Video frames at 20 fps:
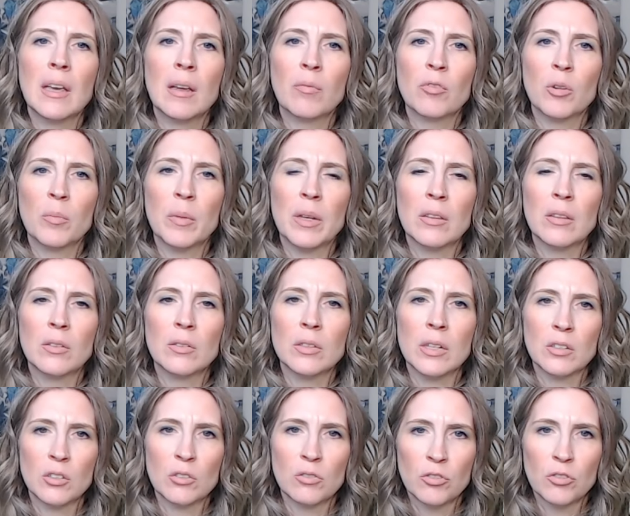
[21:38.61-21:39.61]
came from either
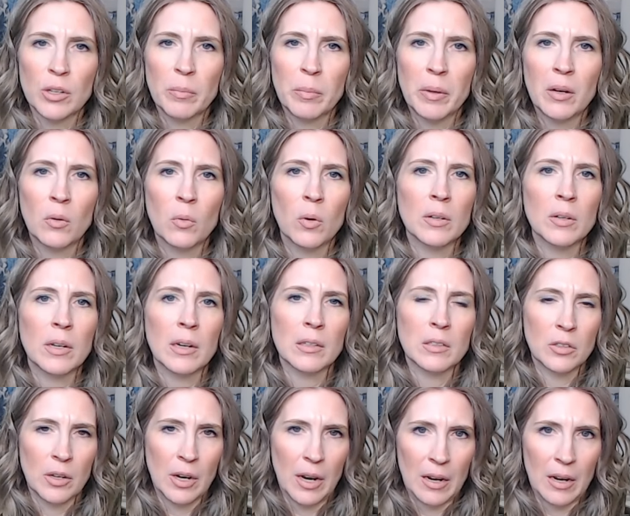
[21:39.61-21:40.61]
Dr. Freeman or
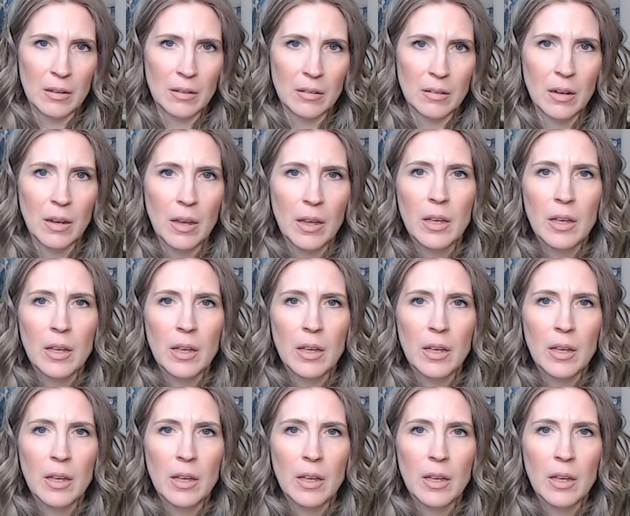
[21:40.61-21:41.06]
Dr. Adin.